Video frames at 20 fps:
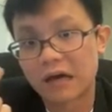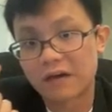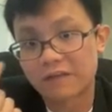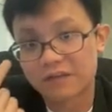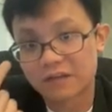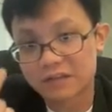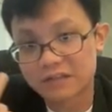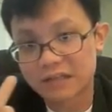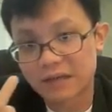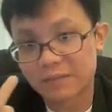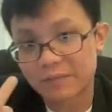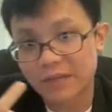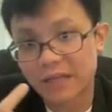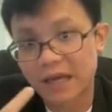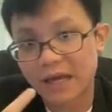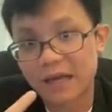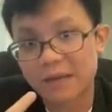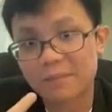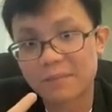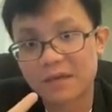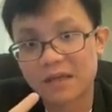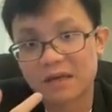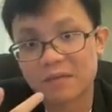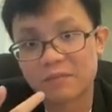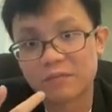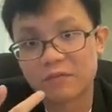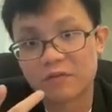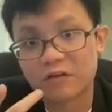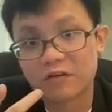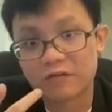After some time, it
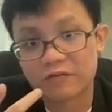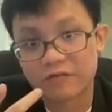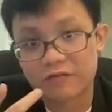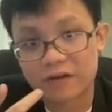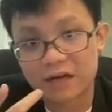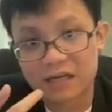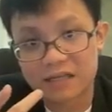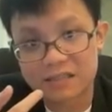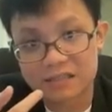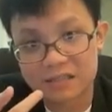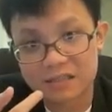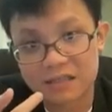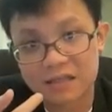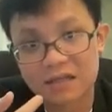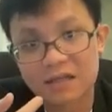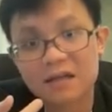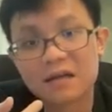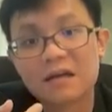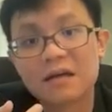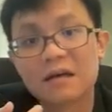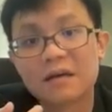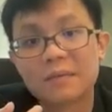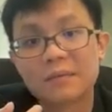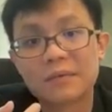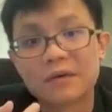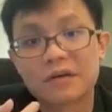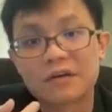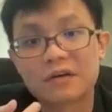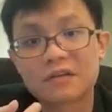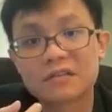moves faster
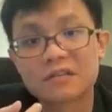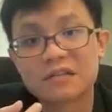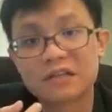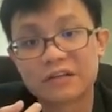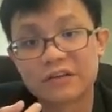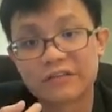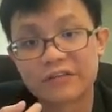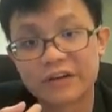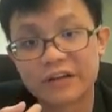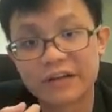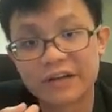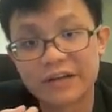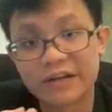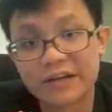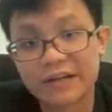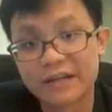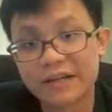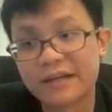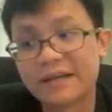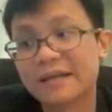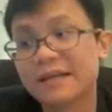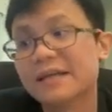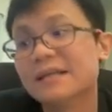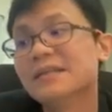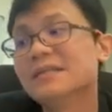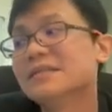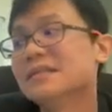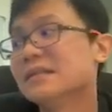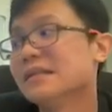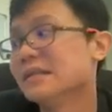because the gradient
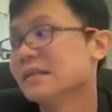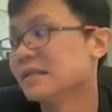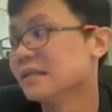is